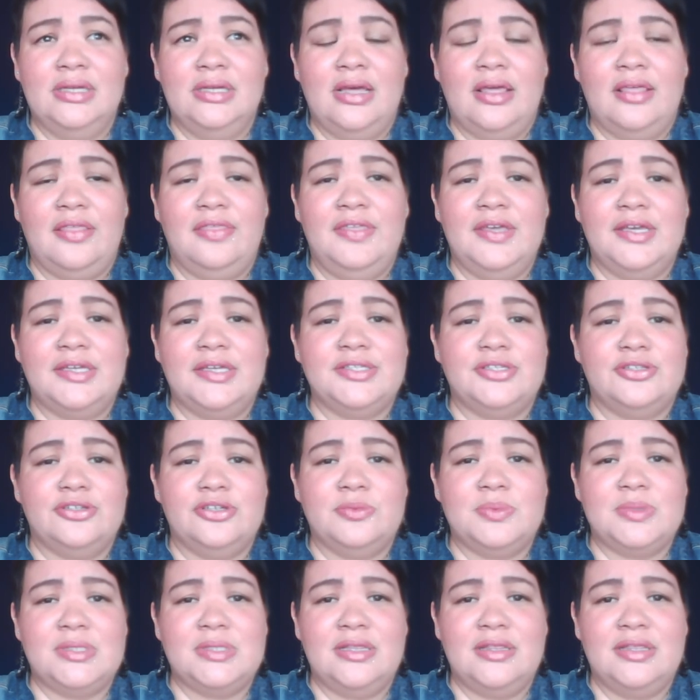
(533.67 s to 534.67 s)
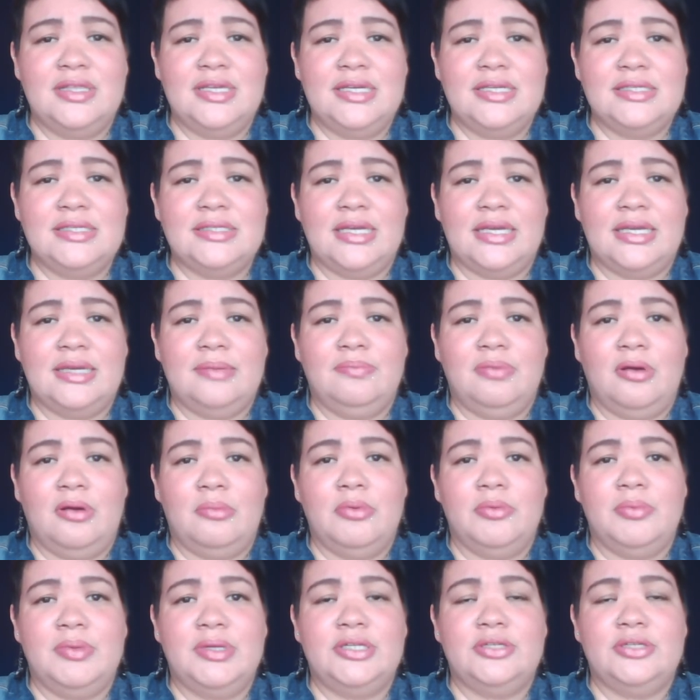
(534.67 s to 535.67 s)
Thick soups and things I can
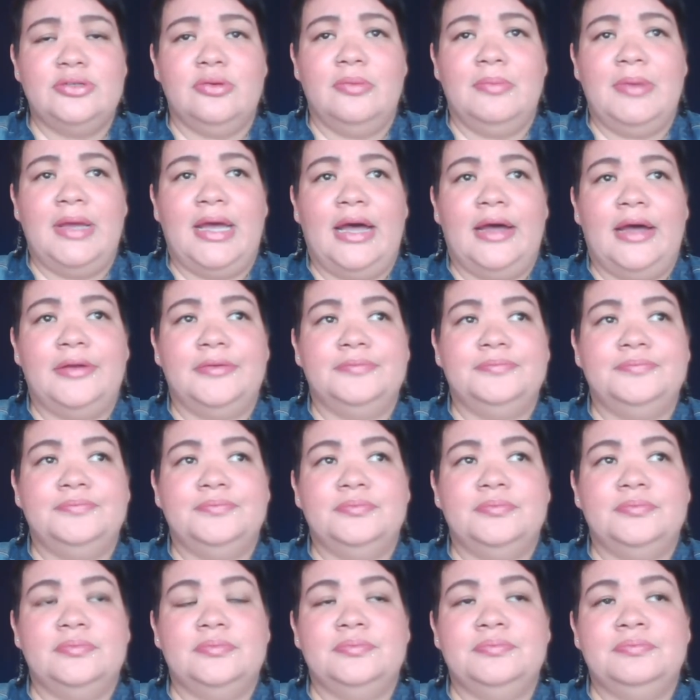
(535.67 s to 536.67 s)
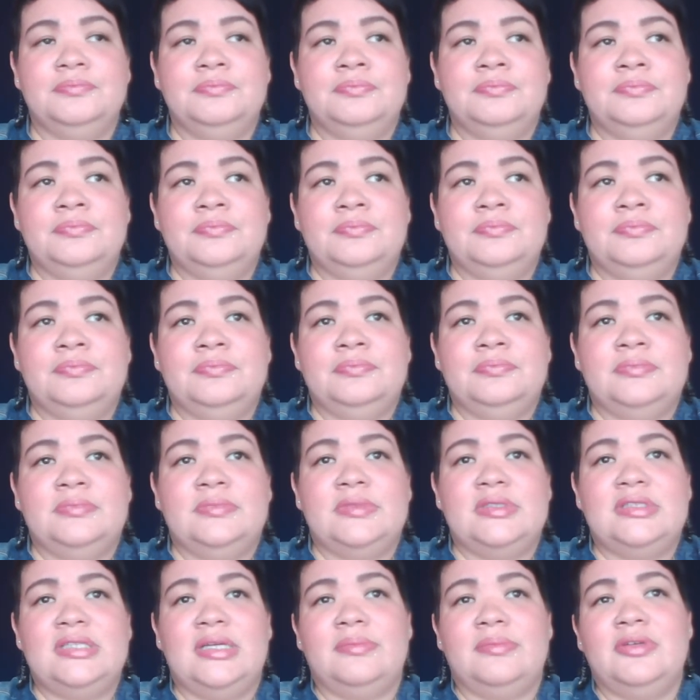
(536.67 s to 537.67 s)
probably do about
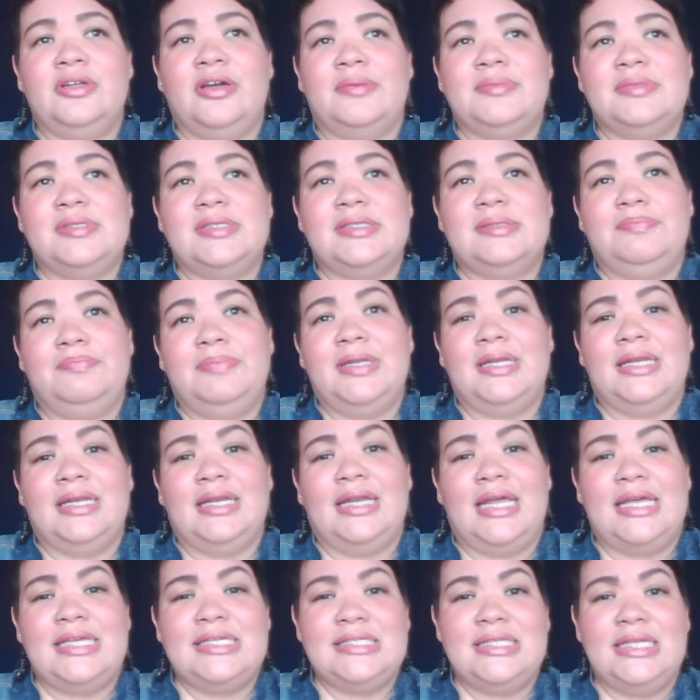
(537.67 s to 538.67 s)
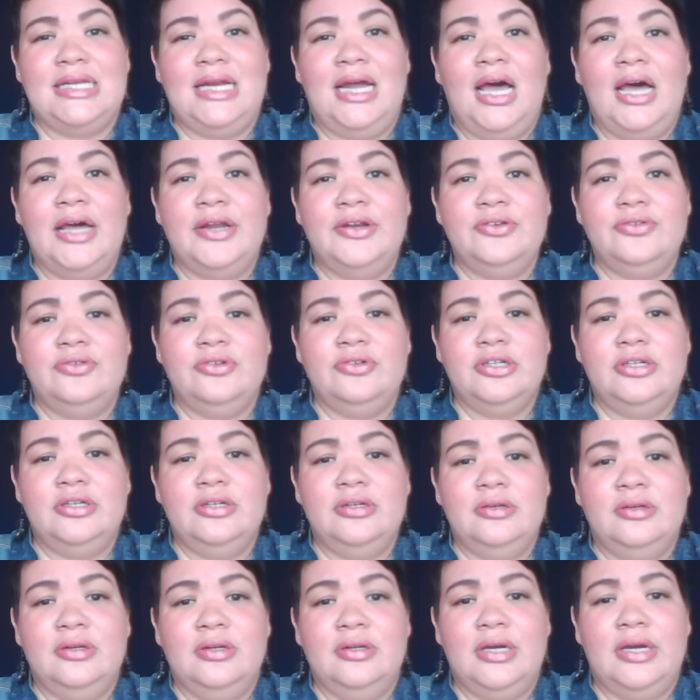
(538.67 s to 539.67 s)
sometimes a bit less than
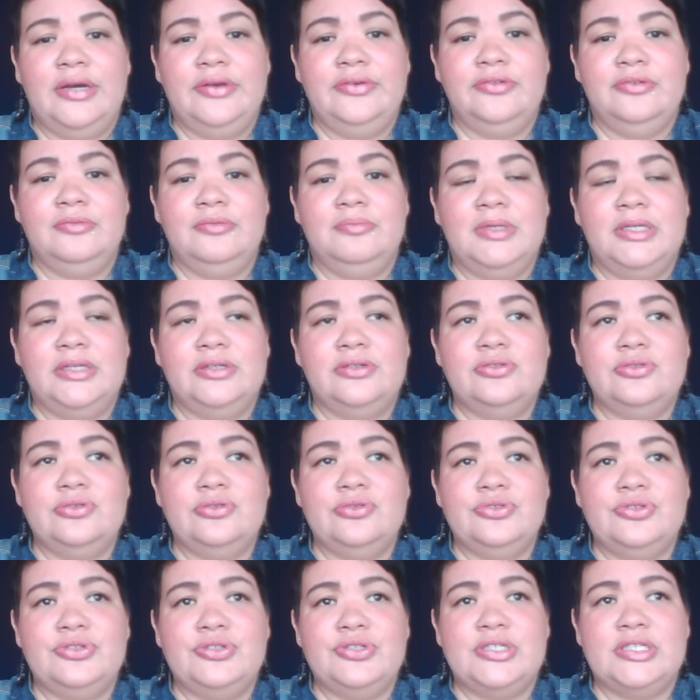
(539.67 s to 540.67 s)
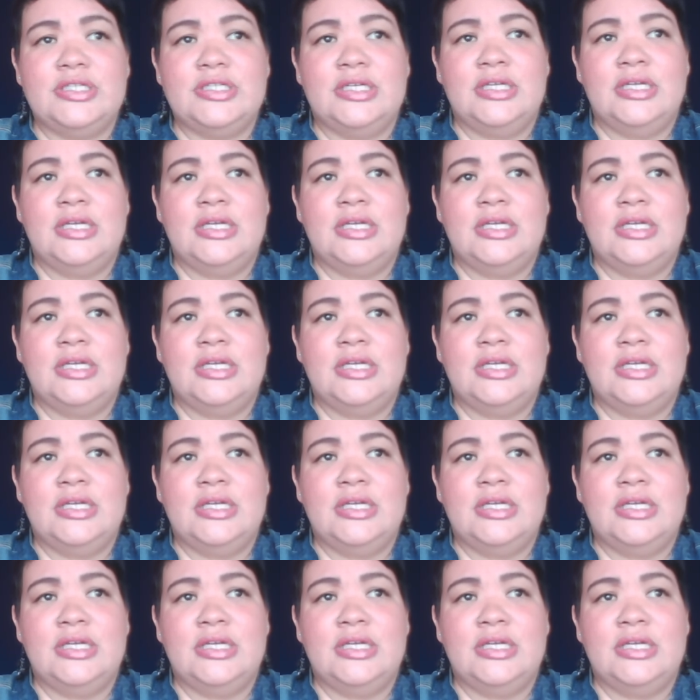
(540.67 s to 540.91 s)
100 mils,